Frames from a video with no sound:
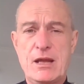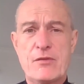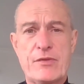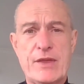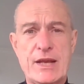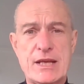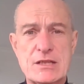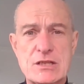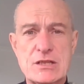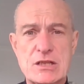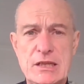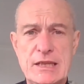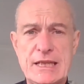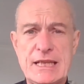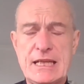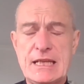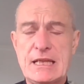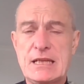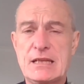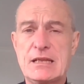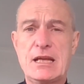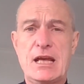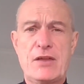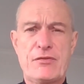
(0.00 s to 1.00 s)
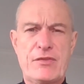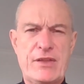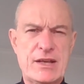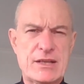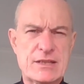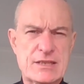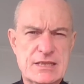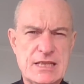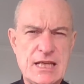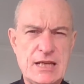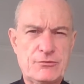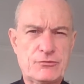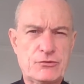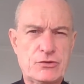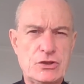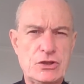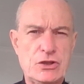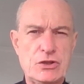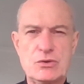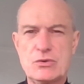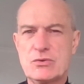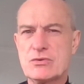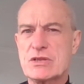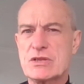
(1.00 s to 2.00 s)
that it's clean, that it's safe to
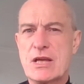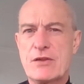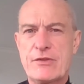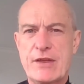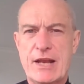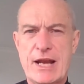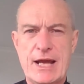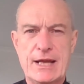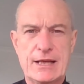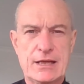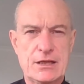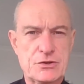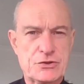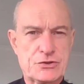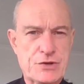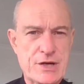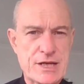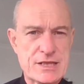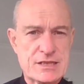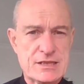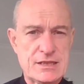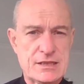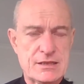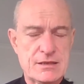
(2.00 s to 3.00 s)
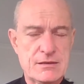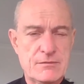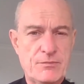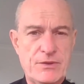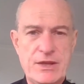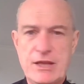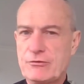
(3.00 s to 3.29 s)
use, that I can trust it.